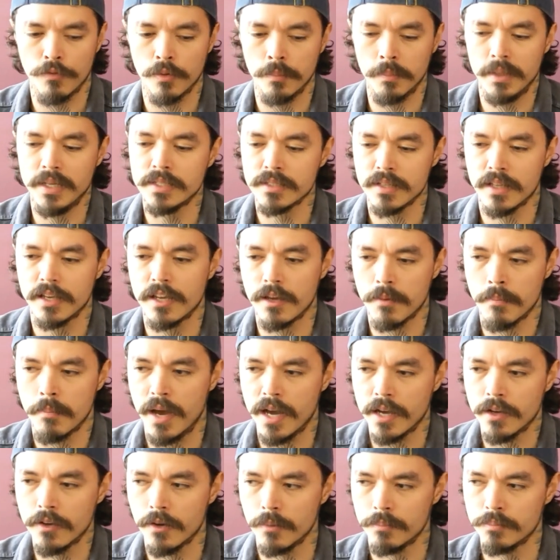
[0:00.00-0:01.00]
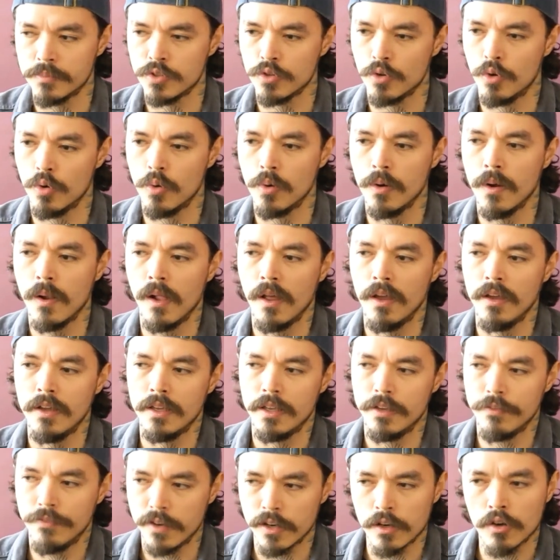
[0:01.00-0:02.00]
For me, it's like a backup. So
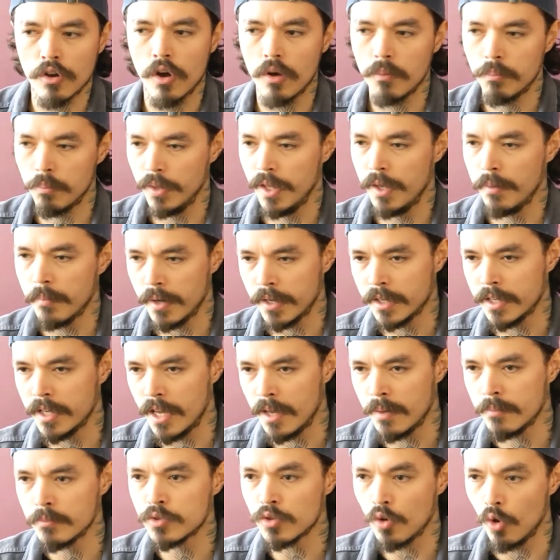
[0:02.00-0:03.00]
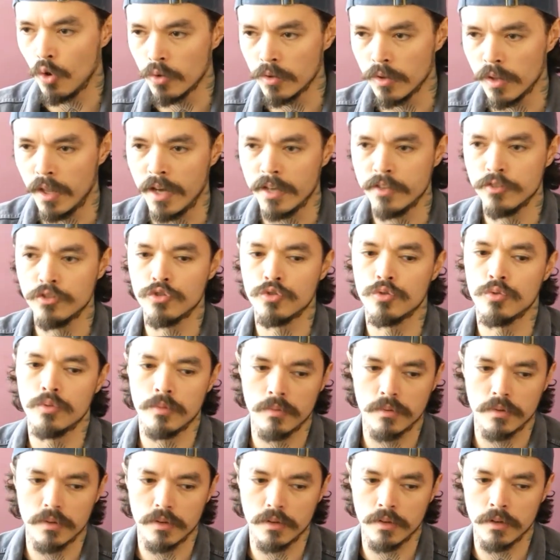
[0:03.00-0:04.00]
if I can't play my games online through
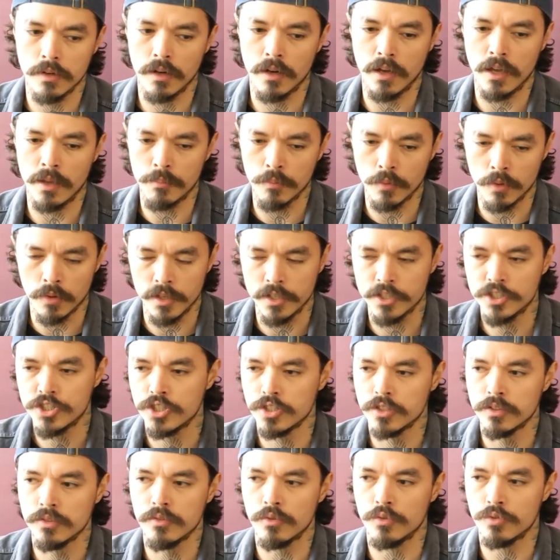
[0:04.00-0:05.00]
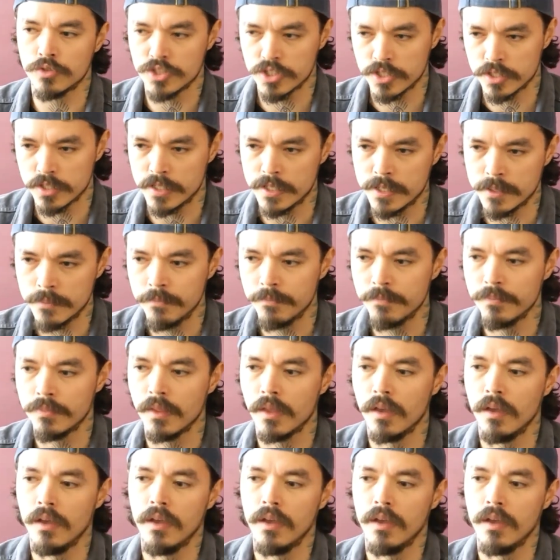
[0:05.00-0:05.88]
emulation or Steam,